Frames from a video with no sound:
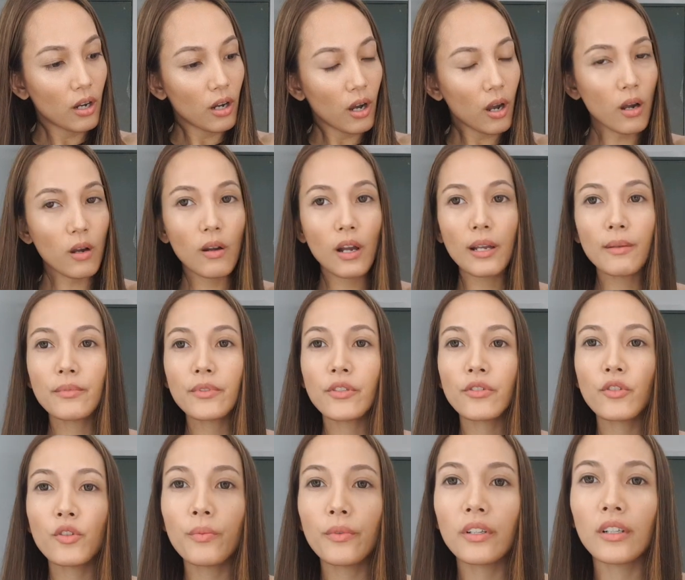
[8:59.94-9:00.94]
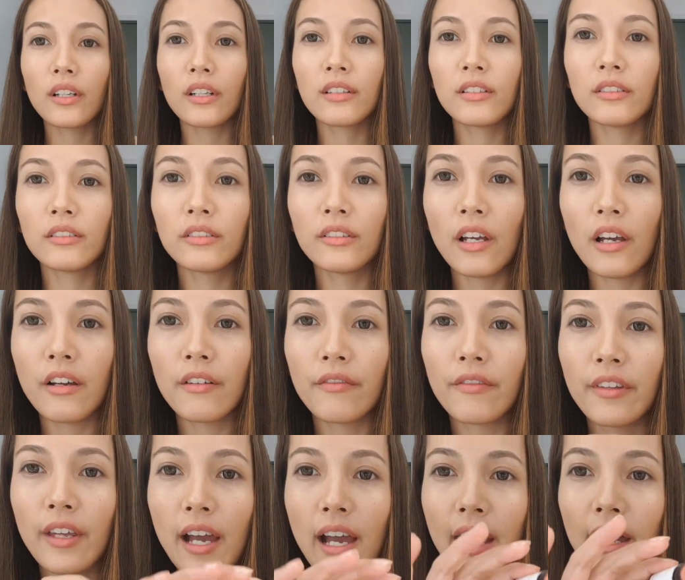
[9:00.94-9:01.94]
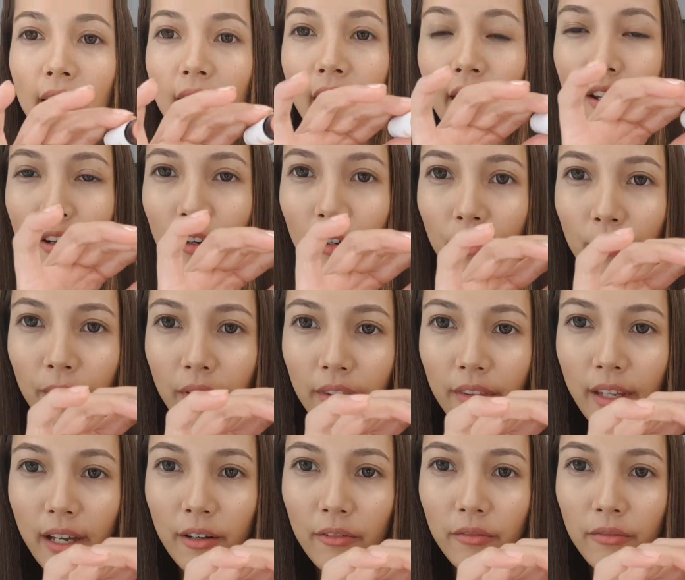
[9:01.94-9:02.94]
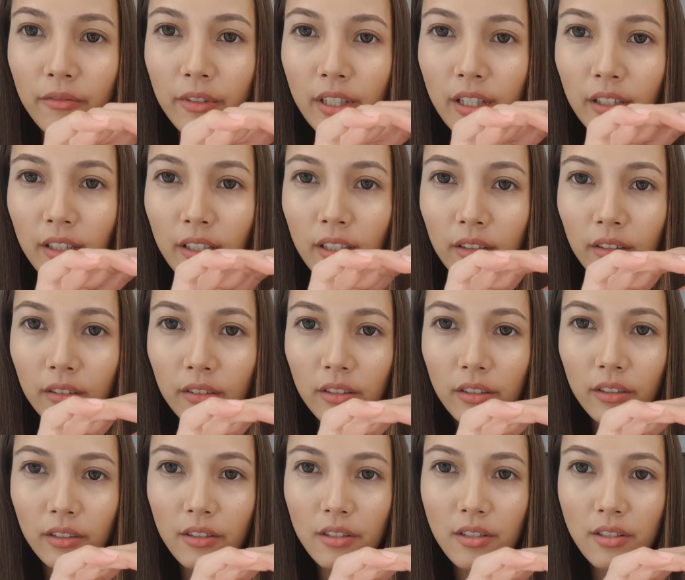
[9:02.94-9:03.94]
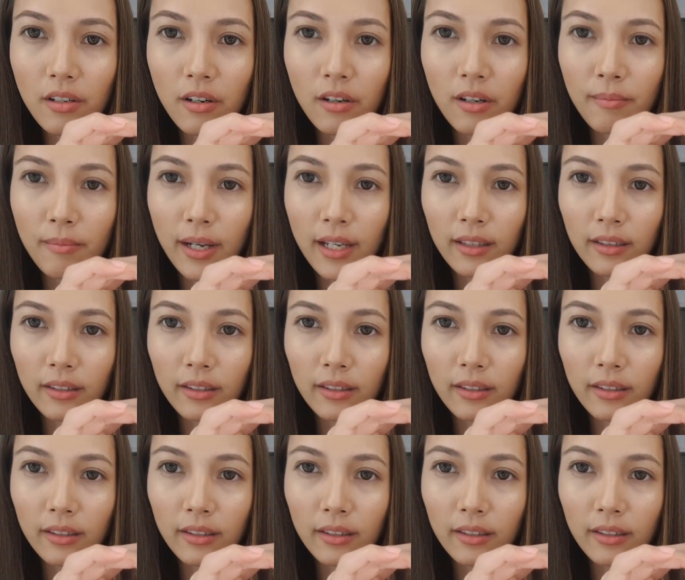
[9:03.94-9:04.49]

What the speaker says: Oh, I'm super gonna love that. I hope that that really looks on my